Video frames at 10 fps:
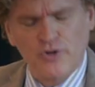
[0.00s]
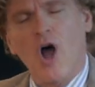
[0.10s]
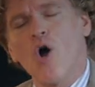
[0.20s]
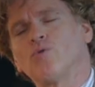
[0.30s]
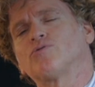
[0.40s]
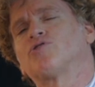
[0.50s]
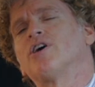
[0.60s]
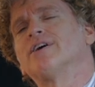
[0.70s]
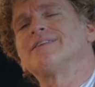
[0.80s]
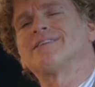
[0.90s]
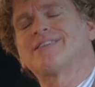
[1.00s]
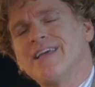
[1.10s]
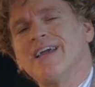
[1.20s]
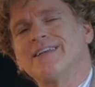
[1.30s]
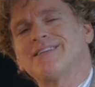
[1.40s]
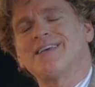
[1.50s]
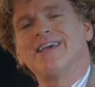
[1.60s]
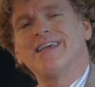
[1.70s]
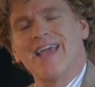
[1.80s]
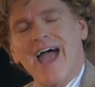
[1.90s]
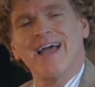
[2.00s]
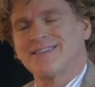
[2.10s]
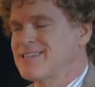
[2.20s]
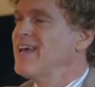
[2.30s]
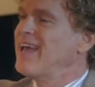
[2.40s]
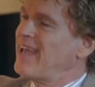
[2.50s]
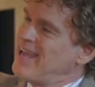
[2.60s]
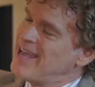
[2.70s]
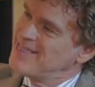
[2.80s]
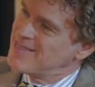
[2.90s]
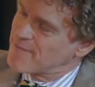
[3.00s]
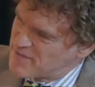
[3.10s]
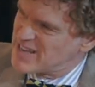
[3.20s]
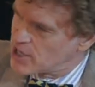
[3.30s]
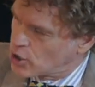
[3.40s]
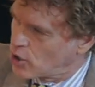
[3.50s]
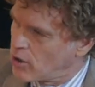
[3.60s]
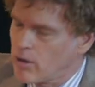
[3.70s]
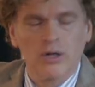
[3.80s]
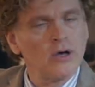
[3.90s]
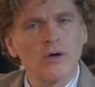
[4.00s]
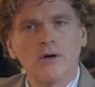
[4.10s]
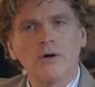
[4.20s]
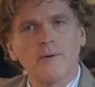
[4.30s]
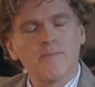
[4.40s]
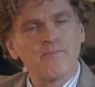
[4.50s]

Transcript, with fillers: don't see it yet in the physical, mm-hmm,